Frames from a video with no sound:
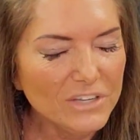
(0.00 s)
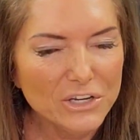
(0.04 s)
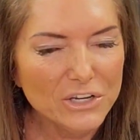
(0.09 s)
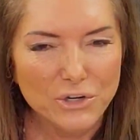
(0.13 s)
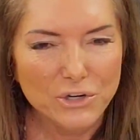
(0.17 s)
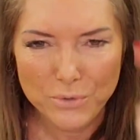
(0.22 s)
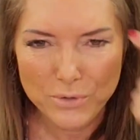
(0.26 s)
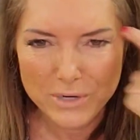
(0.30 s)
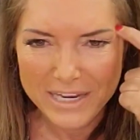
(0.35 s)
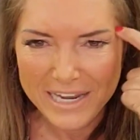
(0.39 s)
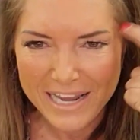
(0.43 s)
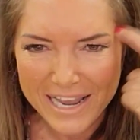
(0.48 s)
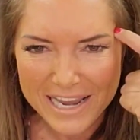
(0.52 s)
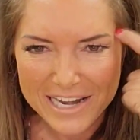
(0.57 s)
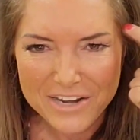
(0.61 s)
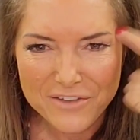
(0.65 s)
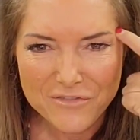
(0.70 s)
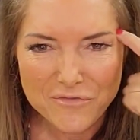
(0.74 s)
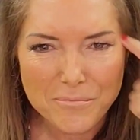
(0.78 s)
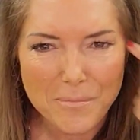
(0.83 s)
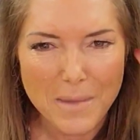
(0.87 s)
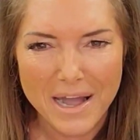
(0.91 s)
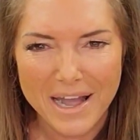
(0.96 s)

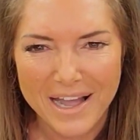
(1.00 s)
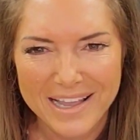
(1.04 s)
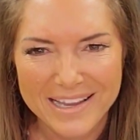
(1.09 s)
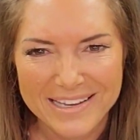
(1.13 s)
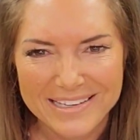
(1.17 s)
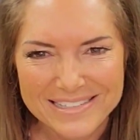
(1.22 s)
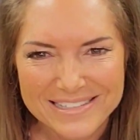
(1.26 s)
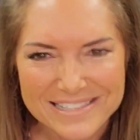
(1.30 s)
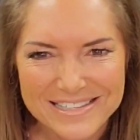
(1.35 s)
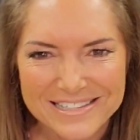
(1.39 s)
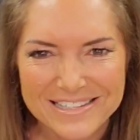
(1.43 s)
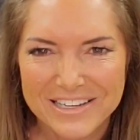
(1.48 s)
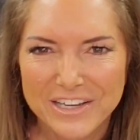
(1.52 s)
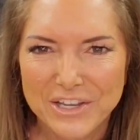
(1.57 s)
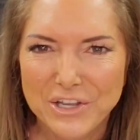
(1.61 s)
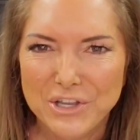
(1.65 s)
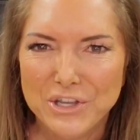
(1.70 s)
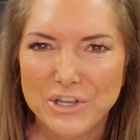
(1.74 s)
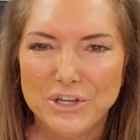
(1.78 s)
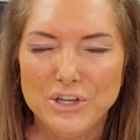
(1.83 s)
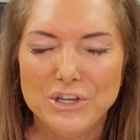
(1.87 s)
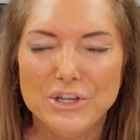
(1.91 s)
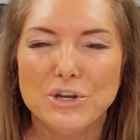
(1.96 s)
Creative minds,
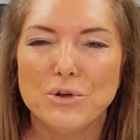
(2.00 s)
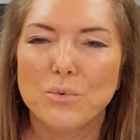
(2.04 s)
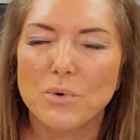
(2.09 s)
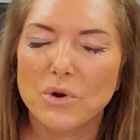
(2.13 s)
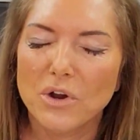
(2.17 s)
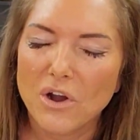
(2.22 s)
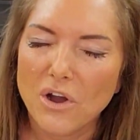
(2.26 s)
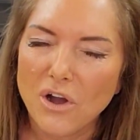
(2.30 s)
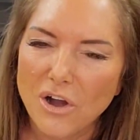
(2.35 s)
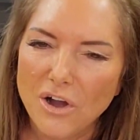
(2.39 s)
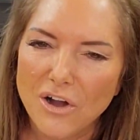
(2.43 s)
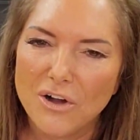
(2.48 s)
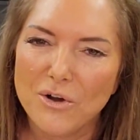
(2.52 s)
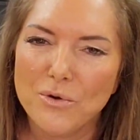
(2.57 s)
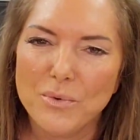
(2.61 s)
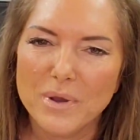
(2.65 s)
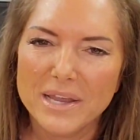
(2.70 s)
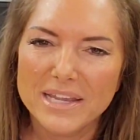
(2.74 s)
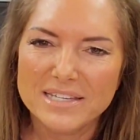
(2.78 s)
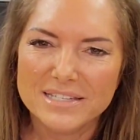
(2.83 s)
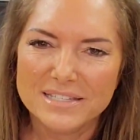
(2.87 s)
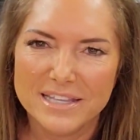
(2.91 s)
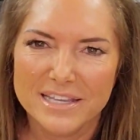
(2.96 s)
we're
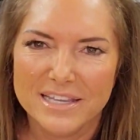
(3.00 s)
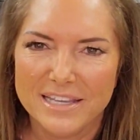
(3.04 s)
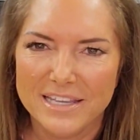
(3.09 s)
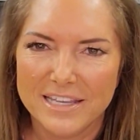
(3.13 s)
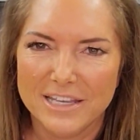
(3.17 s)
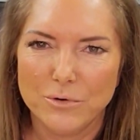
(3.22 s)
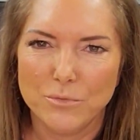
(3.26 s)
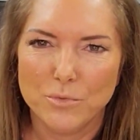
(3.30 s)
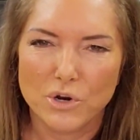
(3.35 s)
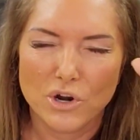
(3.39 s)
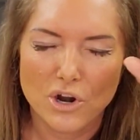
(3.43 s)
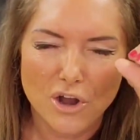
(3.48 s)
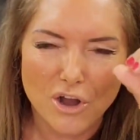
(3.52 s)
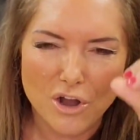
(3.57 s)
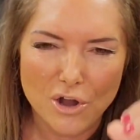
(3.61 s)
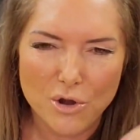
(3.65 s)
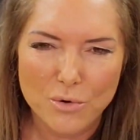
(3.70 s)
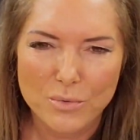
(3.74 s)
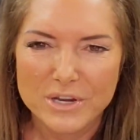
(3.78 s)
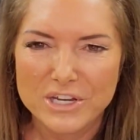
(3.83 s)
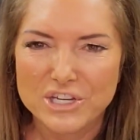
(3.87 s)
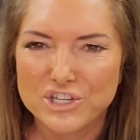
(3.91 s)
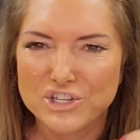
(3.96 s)
always thinking, we're
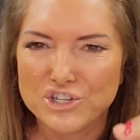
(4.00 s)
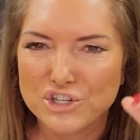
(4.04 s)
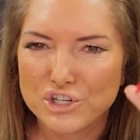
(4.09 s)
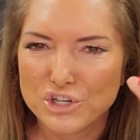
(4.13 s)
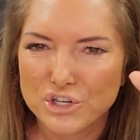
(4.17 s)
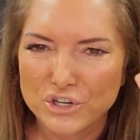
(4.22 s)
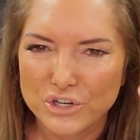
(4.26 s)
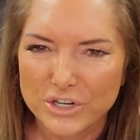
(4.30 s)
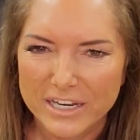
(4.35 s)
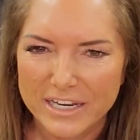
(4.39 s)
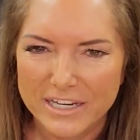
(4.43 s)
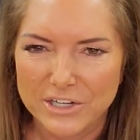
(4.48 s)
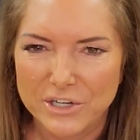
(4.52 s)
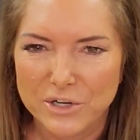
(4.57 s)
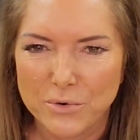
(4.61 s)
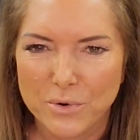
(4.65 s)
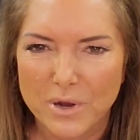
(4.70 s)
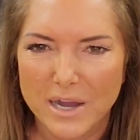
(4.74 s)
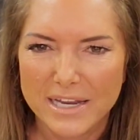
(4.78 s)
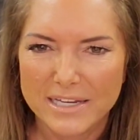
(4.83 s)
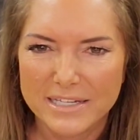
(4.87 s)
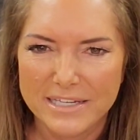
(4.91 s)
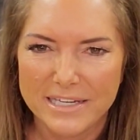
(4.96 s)
always churning new
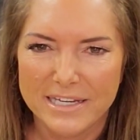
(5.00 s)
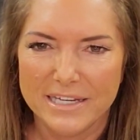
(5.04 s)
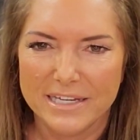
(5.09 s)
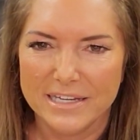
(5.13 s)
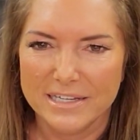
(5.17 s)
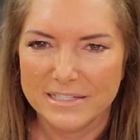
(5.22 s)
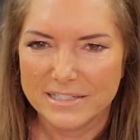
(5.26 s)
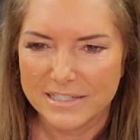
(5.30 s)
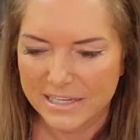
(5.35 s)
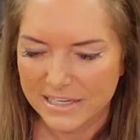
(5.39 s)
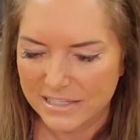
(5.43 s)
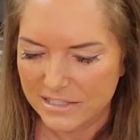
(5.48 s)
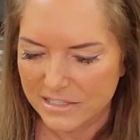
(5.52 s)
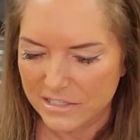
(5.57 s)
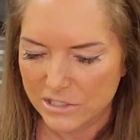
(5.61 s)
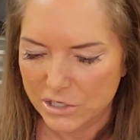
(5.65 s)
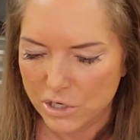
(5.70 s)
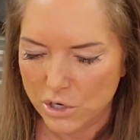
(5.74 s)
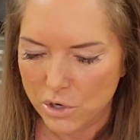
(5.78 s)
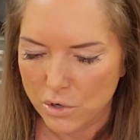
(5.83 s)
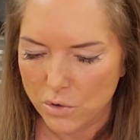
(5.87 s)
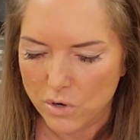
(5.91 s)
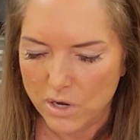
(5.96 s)
ideas. And
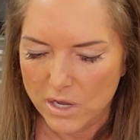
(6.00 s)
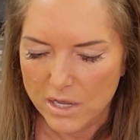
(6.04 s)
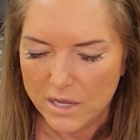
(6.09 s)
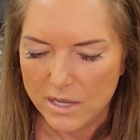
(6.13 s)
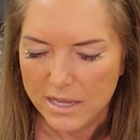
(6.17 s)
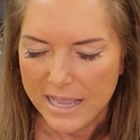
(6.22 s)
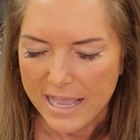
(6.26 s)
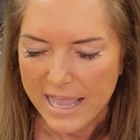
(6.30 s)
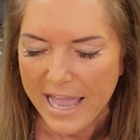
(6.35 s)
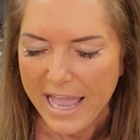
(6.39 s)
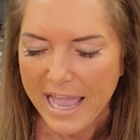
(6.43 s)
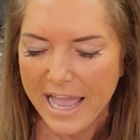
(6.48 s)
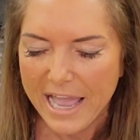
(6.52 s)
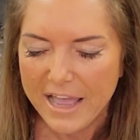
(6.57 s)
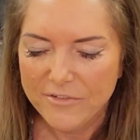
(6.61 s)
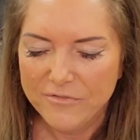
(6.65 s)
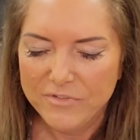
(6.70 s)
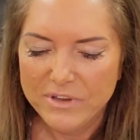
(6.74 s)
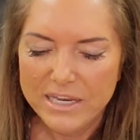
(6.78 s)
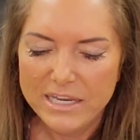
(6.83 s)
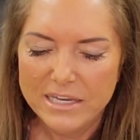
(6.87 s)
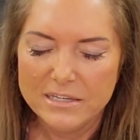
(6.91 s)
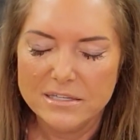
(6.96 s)
so
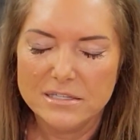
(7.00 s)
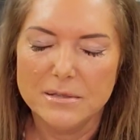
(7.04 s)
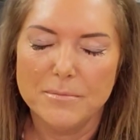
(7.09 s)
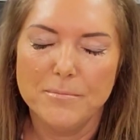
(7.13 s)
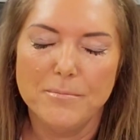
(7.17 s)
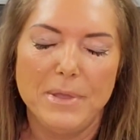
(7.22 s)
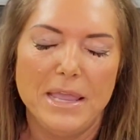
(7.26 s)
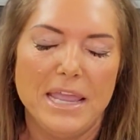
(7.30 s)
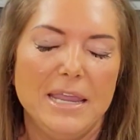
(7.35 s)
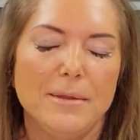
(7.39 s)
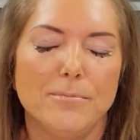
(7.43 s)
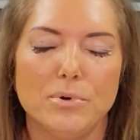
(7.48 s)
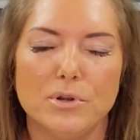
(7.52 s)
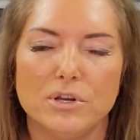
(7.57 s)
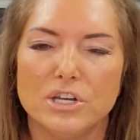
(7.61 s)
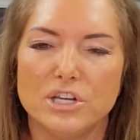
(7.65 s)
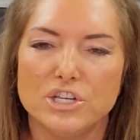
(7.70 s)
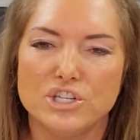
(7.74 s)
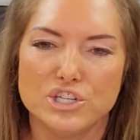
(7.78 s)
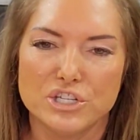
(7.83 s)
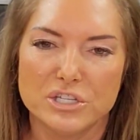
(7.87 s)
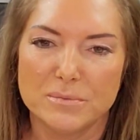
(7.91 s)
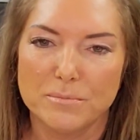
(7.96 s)
having some paper to
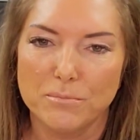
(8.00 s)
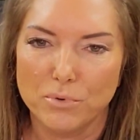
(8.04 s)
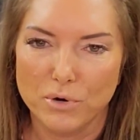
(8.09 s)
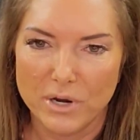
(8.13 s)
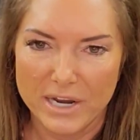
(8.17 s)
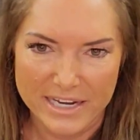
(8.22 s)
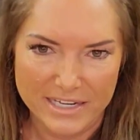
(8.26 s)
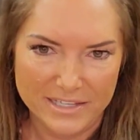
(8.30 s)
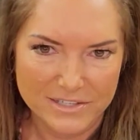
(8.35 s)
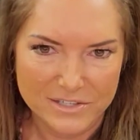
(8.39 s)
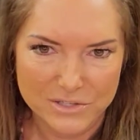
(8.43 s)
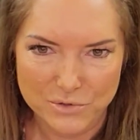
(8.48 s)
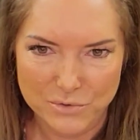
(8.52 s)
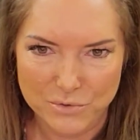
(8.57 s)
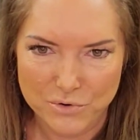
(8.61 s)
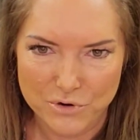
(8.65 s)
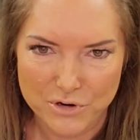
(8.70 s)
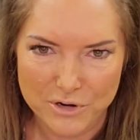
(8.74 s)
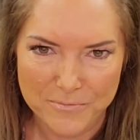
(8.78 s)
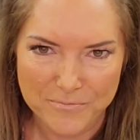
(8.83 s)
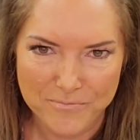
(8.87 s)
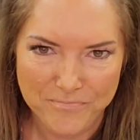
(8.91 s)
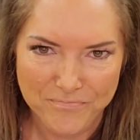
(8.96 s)
just
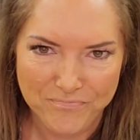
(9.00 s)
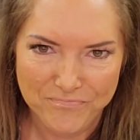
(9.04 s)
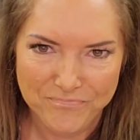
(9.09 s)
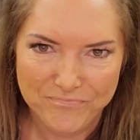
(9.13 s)
brainstorm